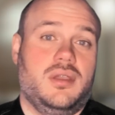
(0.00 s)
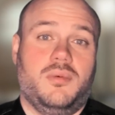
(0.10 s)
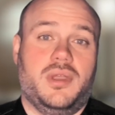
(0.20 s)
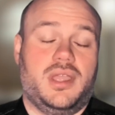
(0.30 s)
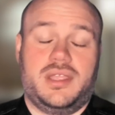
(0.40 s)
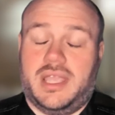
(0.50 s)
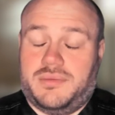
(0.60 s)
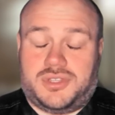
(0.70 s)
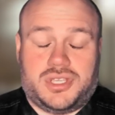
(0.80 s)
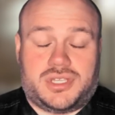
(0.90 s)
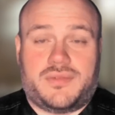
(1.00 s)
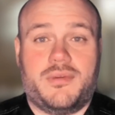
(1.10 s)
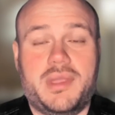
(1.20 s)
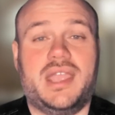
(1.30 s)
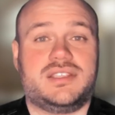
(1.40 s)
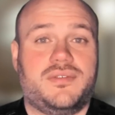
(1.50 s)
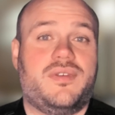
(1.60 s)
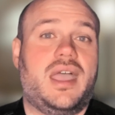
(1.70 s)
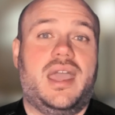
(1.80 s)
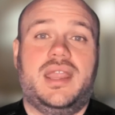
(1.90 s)
But it was just, for me as a
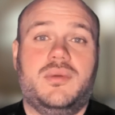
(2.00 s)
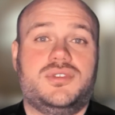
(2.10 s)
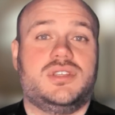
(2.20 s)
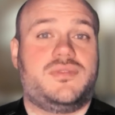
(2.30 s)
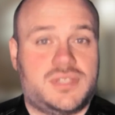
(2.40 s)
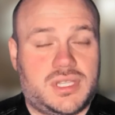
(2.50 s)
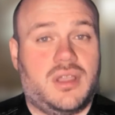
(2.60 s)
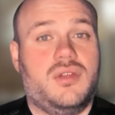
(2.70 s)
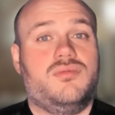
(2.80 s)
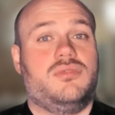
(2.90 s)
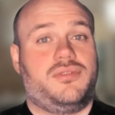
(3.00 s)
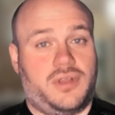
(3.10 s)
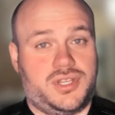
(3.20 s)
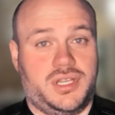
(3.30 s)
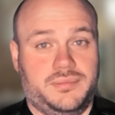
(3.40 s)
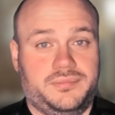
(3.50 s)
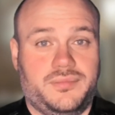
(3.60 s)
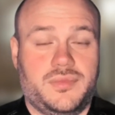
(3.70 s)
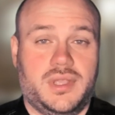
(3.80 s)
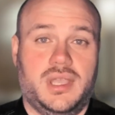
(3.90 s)
fan, it was just so refreshing
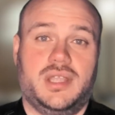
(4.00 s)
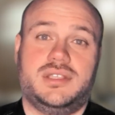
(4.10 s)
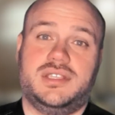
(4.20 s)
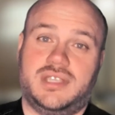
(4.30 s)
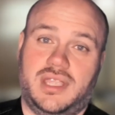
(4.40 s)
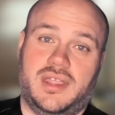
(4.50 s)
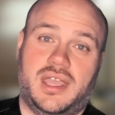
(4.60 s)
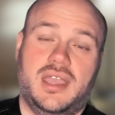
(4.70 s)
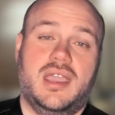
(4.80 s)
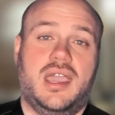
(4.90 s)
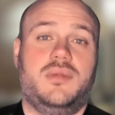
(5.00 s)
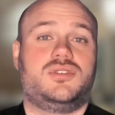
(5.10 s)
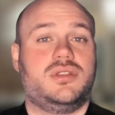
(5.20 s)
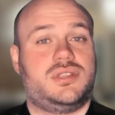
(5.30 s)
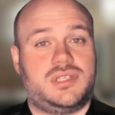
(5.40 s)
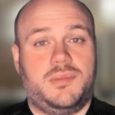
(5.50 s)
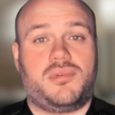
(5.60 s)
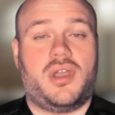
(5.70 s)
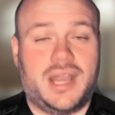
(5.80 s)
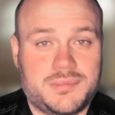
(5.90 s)
to see that. And it was good to see
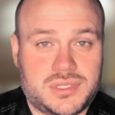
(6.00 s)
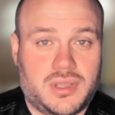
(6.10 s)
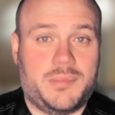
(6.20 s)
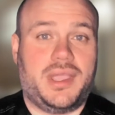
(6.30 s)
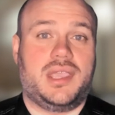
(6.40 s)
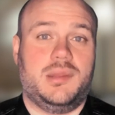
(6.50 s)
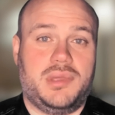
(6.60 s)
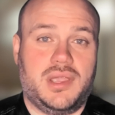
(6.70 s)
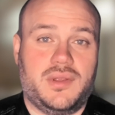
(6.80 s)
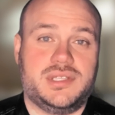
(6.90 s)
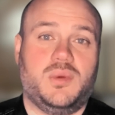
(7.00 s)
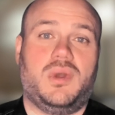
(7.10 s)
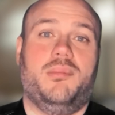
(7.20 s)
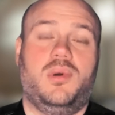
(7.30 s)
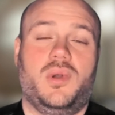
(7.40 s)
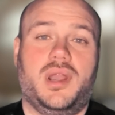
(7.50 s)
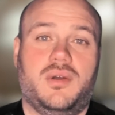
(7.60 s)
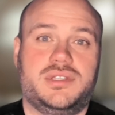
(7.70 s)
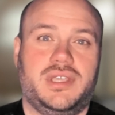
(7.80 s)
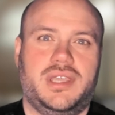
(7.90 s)
Brian Epstein make an appearance. At one point, I
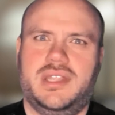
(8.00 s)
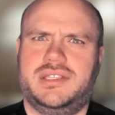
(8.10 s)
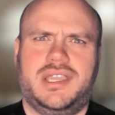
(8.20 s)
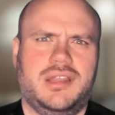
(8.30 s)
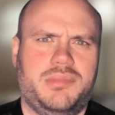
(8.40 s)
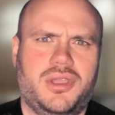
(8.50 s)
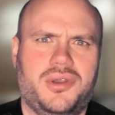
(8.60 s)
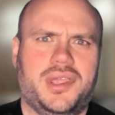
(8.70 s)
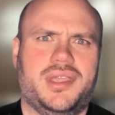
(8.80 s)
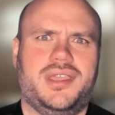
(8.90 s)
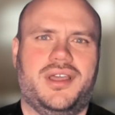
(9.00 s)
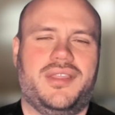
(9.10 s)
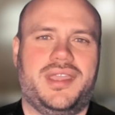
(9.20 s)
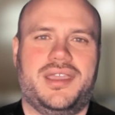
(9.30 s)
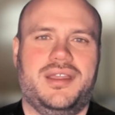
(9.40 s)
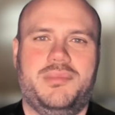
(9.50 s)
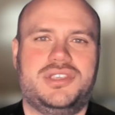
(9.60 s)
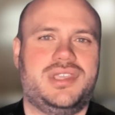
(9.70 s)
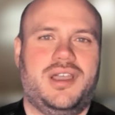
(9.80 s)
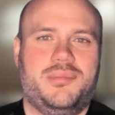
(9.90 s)
was thinking, is he going to be on here? Are they going to
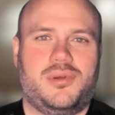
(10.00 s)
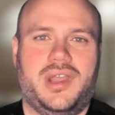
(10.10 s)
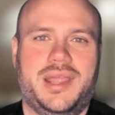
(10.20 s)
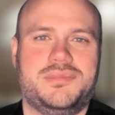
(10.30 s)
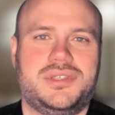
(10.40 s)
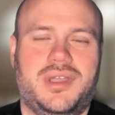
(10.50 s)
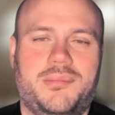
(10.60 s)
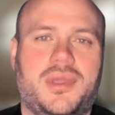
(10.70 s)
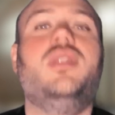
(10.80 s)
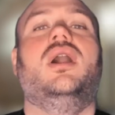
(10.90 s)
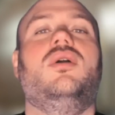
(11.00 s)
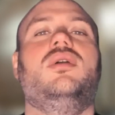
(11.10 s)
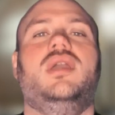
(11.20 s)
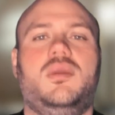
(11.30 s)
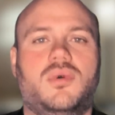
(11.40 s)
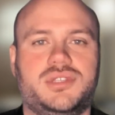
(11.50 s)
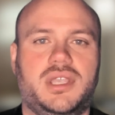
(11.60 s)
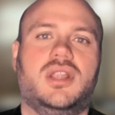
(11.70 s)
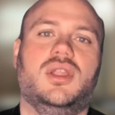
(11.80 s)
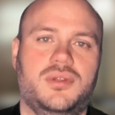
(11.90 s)
miss out Brian Epstein? But no, he was
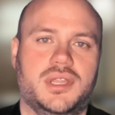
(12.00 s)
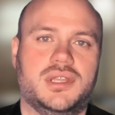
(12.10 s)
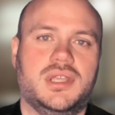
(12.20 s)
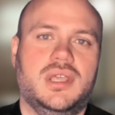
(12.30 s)
included,